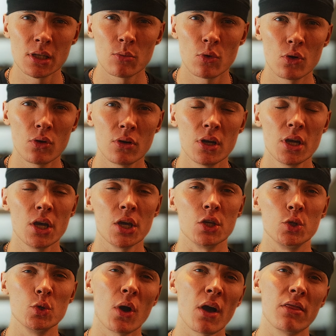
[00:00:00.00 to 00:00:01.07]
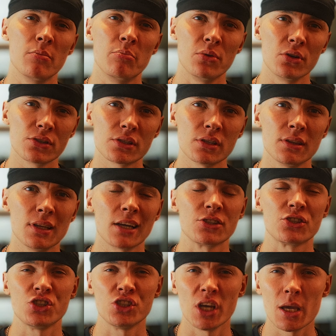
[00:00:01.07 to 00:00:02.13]
anymore, you are the person
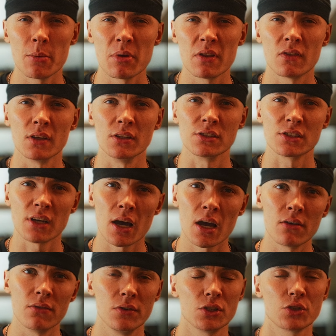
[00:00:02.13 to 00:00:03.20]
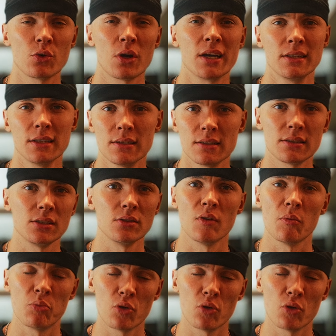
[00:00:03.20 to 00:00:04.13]
that's shaping the entire visual identity of a